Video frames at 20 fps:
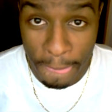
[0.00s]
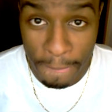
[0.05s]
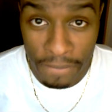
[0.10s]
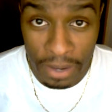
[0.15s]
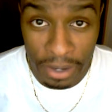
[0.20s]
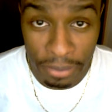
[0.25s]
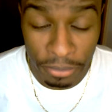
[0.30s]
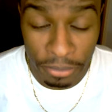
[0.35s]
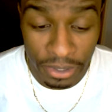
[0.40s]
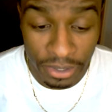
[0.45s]
You
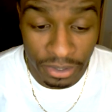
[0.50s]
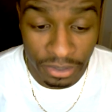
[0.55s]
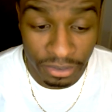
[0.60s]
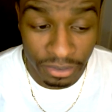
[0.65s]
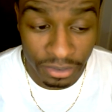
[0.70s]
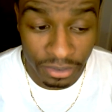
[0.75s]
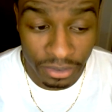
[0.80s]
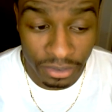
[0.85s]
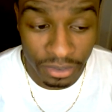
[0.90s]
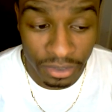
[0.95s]
know what I mean?
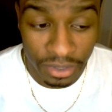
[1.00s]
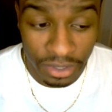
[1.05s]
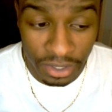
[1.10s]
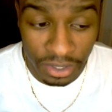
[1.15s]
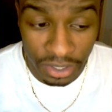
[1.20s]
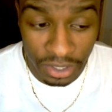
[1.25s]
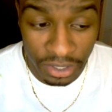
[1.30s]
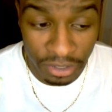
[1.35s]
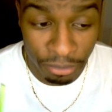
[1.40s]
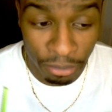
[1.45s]

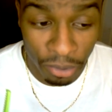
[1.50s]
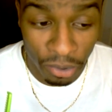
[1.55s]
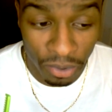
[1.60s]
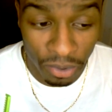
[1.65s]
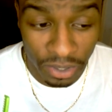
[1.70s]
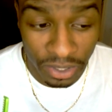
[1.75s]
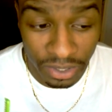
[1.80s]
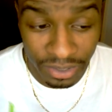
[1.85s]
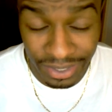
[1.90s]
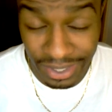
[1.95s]
It's
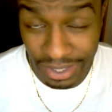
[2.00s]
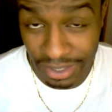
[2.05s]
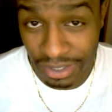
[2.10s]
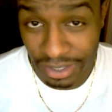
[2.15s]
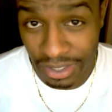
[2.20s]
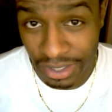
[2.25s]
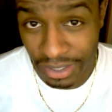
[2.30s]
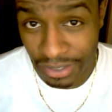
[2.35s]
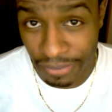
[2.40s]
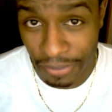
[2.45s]
more
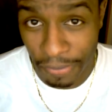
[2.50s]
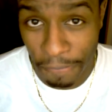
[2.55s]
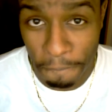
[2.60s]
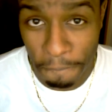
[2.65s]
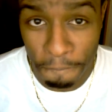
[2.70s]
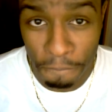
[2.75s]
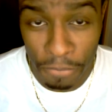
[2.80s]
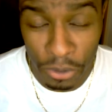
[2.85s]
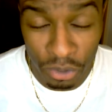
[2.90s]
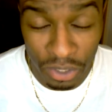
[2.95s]
consistent.
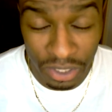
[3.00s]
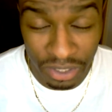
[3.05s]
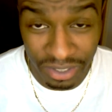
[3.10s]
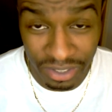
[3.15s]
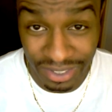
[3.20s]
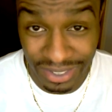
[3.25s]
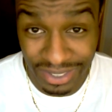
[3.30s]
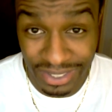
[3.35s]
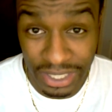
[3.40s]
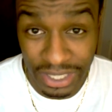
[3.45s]
You get
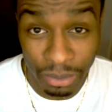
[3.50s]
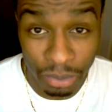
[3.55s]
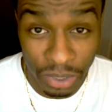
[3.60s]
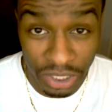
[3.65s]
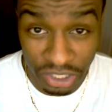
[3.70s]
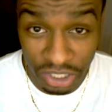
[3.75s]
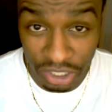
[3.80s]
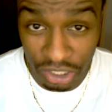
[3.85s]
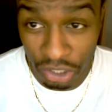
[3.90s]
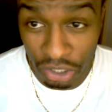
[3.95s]
to see
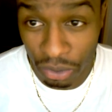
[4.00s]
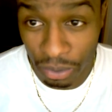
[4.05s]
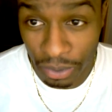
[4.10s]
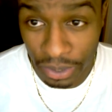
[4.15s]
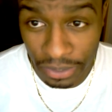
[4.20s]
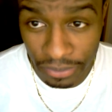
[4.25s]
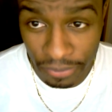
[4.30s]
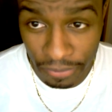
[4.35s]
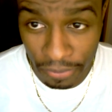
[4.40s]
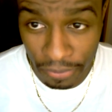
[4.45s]
what you're
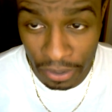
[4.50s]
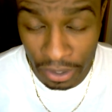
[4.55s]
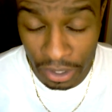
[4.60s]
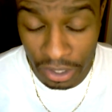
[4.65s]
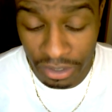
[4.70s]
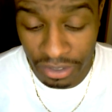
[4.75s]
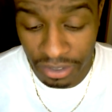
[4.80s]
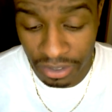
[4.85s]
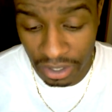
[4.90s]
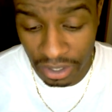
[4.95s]
doing,
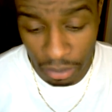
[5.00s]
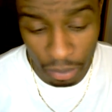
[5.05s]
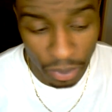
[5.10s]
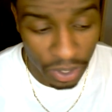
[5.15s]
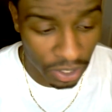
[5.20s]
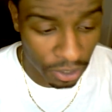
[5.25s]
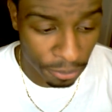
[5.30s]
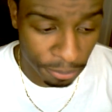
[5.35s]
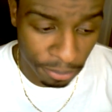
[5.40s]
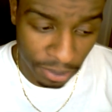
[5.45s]
see where
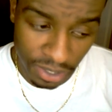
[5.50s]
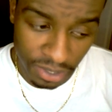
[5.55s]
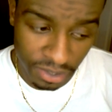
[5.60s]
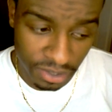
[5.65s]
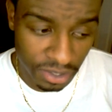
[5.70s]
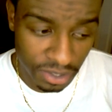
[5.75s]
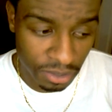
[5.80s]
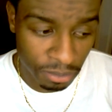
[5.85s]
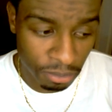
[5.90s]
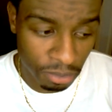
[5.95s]
you're
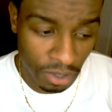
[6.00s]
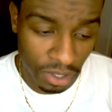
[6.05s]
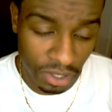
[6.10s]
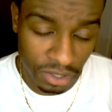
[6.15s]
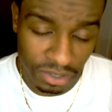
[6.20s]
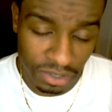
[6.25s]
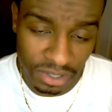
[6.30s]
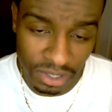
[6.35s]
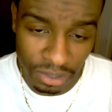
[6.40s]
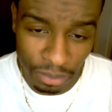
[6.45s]
placing the
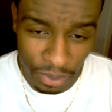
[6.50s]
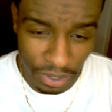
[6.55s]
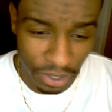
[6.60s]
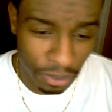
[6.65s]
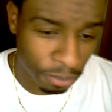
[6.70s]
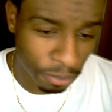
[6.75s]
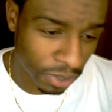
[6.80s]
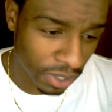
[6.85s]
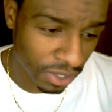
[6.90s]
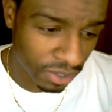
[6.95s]
brush, see where
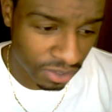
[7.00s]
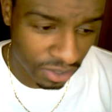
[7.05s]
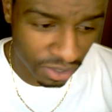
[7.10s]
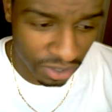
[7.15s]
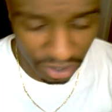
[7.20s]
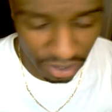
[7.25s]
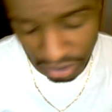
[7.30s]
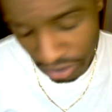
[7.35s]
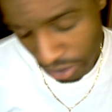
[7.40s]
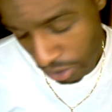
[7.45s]
you're placing
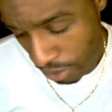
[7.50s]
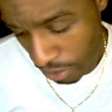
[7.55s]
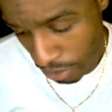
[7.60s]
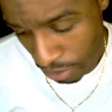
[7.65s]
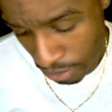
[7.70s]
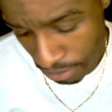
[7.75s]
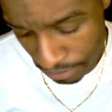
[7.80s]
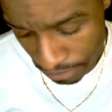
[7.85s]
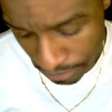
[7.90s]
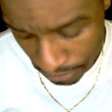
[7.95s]
your
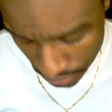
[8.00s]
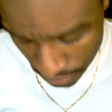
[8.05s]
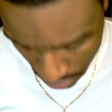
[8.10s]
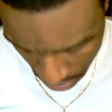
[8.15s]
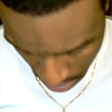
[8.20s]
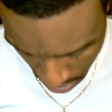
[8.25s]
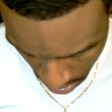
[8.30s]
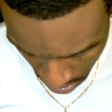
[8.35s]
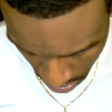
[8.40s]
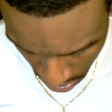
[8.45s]
comb,
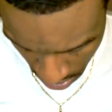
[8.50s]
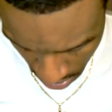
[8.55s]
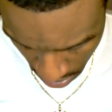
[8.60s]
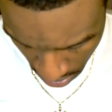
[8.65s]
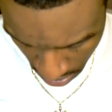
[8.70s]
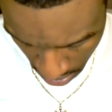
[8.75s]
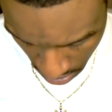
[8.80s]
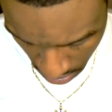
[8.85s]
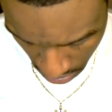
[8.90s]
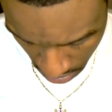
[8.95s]

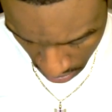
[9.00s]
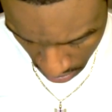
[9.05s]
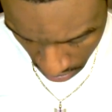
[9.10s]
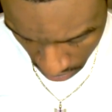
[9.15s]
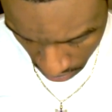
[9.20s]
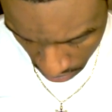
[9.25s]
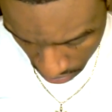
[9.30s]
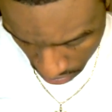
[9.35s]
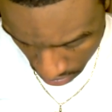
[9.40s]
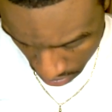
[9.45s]
you
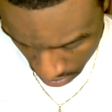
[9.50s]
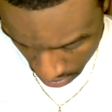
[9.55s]
know.